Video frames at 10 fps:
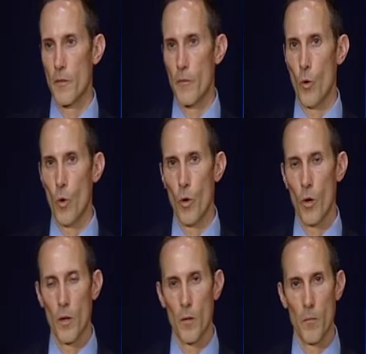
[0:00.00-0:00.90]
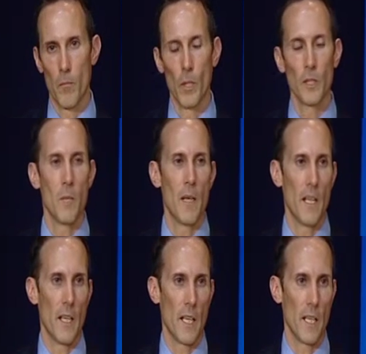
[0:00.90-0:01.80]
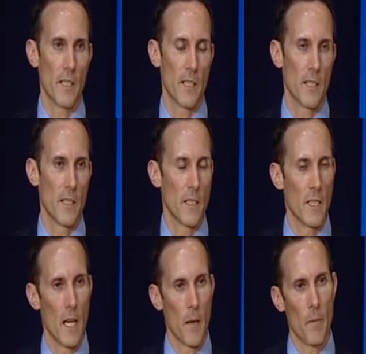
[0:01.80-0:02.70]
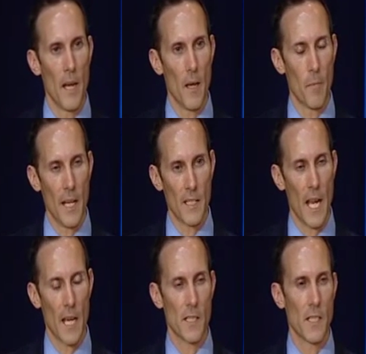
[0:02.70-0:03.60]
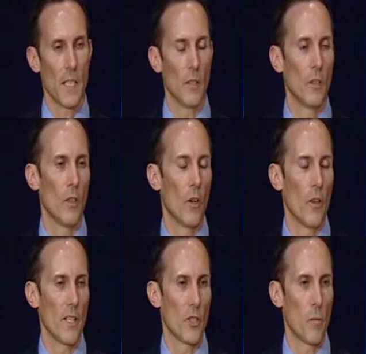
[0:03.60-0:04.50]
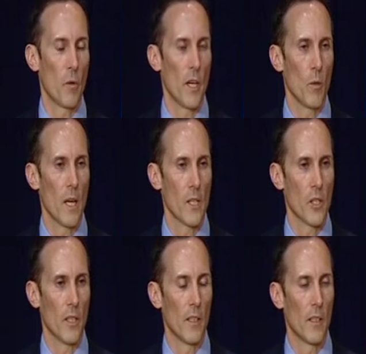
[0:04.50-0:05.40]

for multimillionaires to get a better tax deal on their superannuation